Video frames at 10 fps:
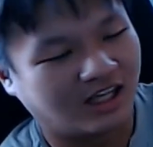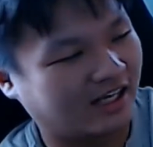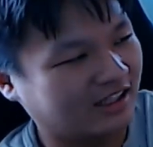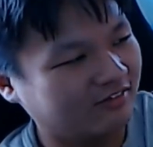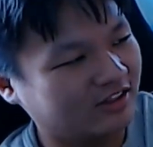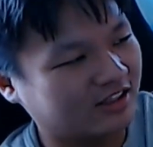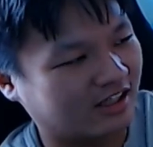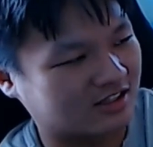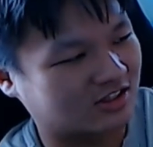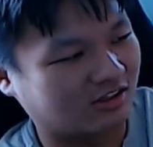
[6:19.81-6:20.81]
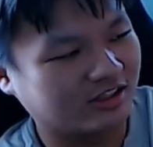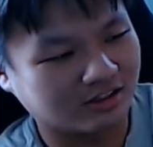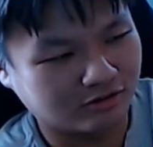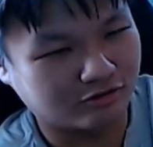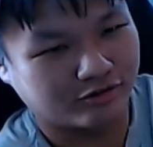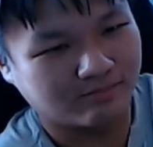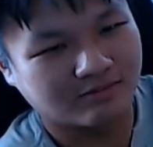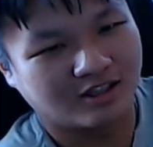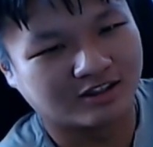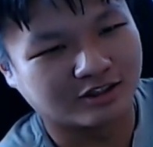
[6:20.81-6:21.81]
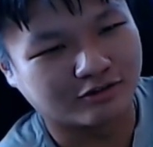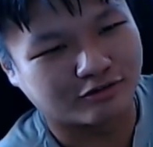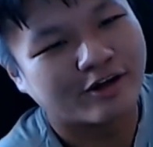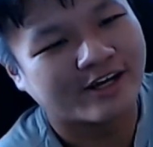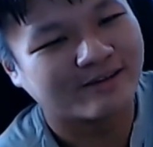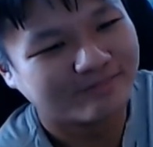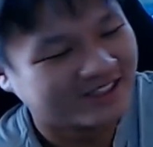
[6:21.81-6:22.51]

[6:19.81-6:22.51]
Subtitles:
I can't really get a solid grip on the grip.